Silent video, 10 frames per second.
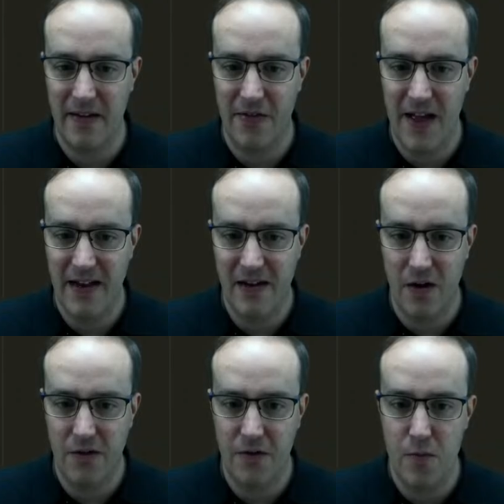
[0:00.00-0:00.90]
then
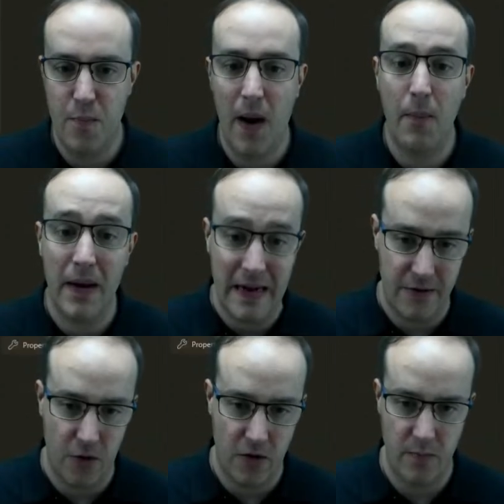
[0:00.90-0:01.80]
go to public
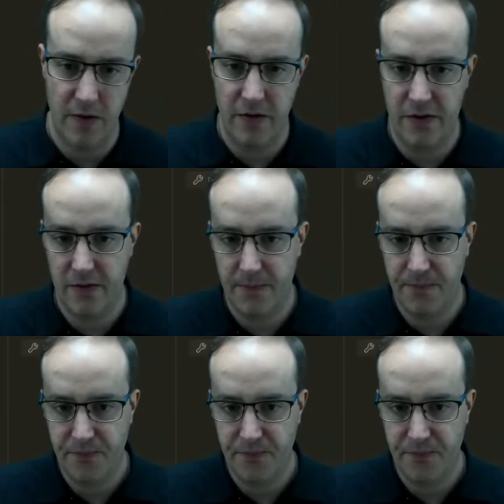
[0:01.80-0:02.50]
documents.